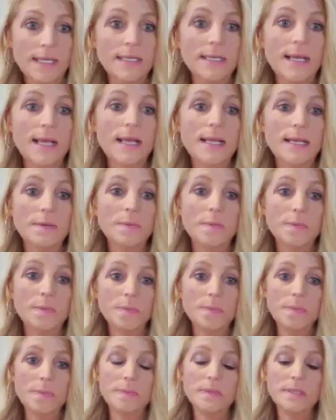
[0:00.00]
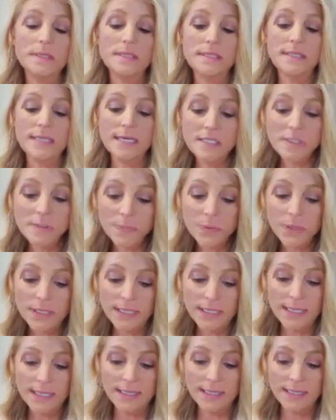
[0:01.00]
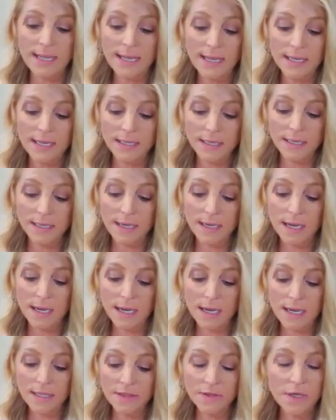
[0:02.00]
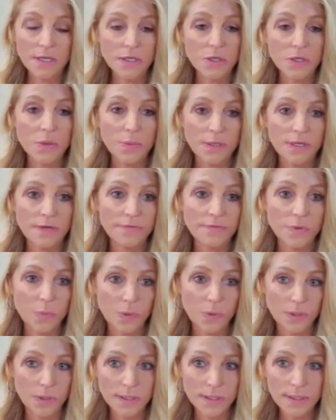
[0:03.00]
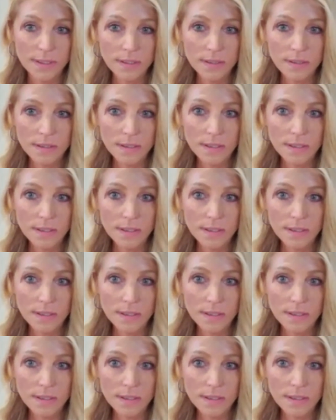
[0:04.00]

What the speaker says: and desperate in that I thought no one ever would.